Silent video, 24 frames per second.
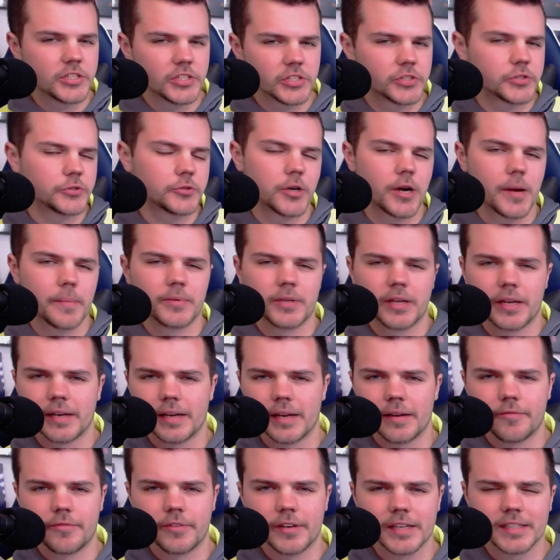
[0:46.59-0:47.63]
just dropped on
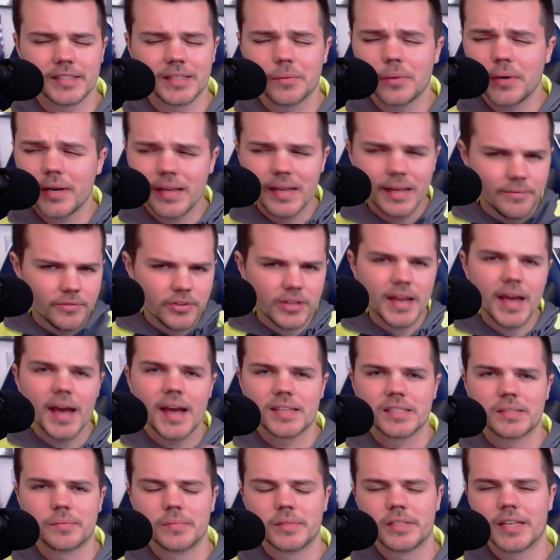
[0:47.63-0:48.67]
Netflix. I want to give you
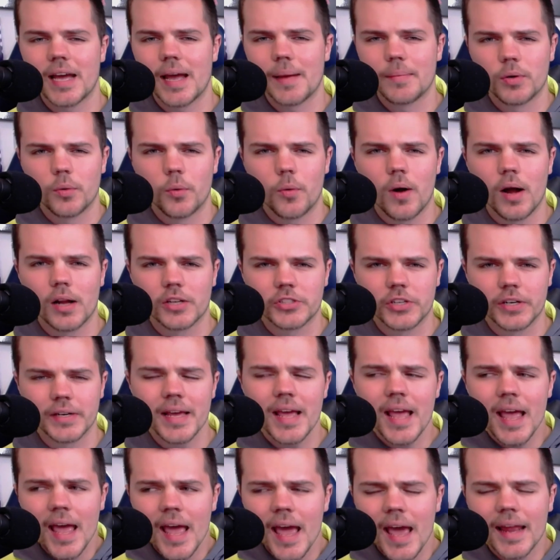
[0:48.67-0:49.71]
guys some time to watch it.
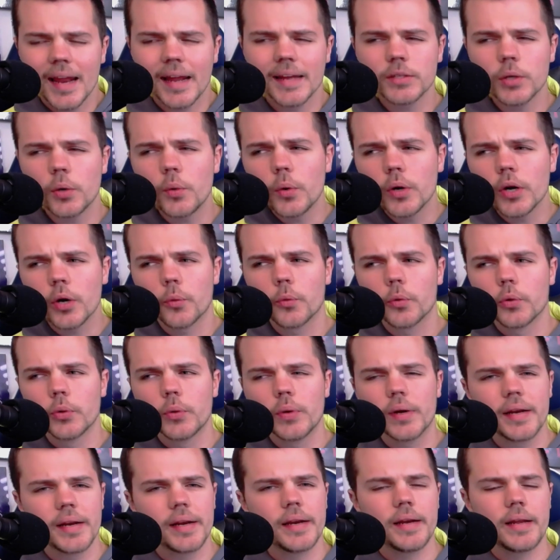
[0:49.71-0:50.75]
And I don't want to
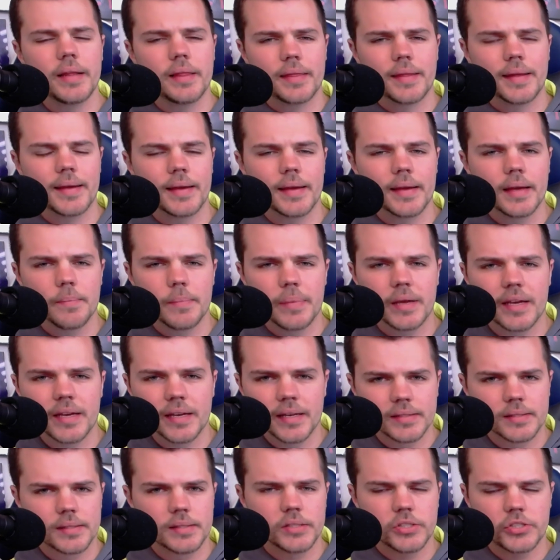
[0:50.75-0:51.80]
ruin anything
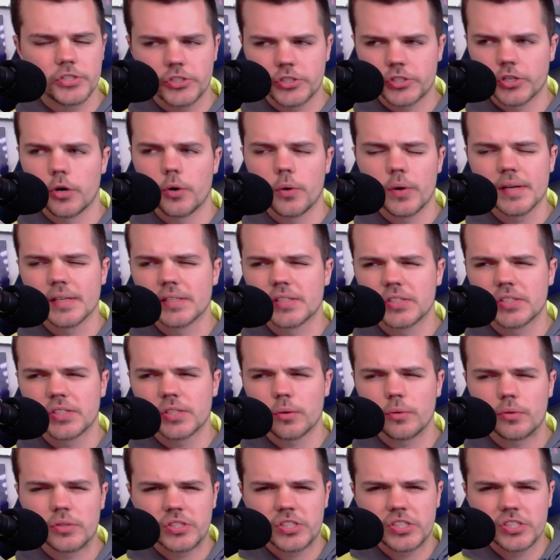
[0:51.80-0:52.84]
because this show is
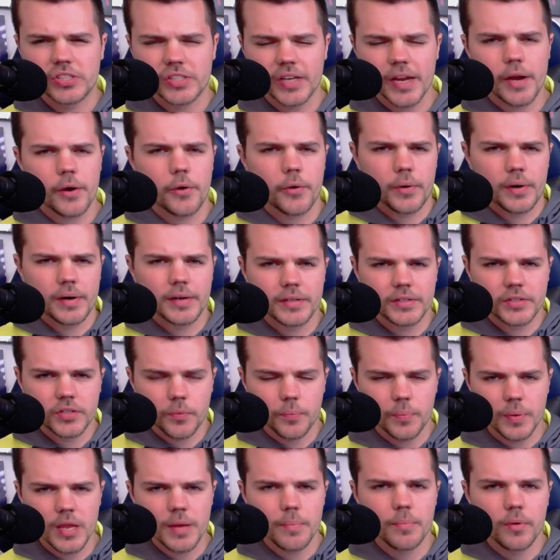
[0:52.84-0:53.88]
so sacred
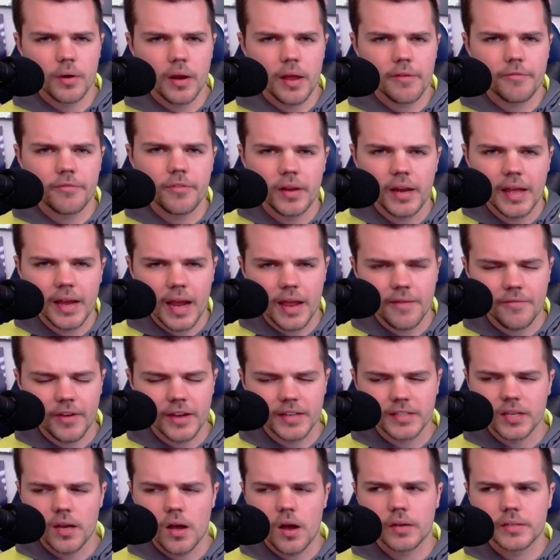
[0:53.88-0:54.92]
to people. I feel like if
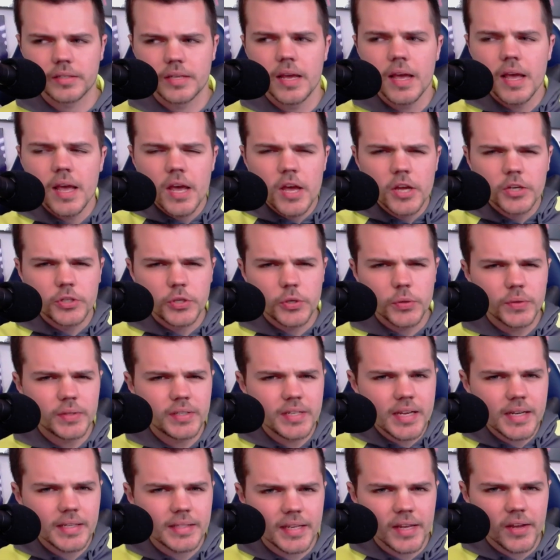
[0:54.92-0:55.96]
I talked too
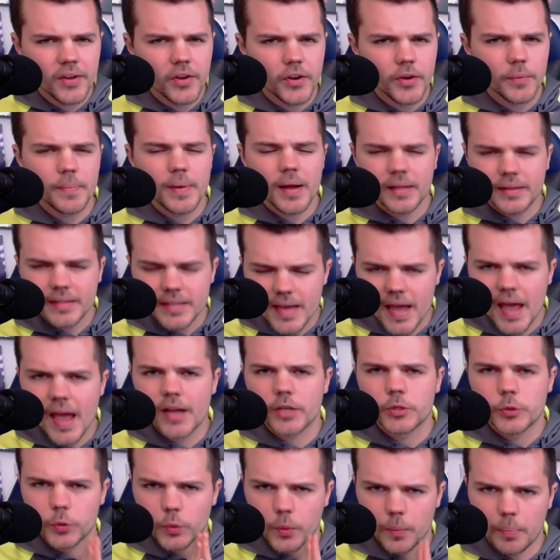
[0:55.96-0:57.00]
detailed about the
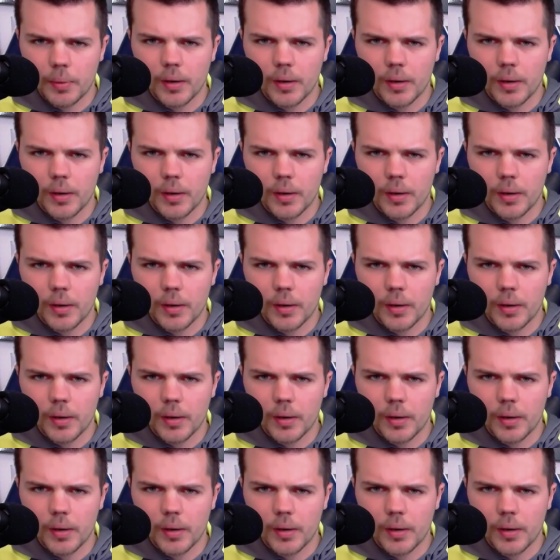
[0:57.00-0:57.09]
actual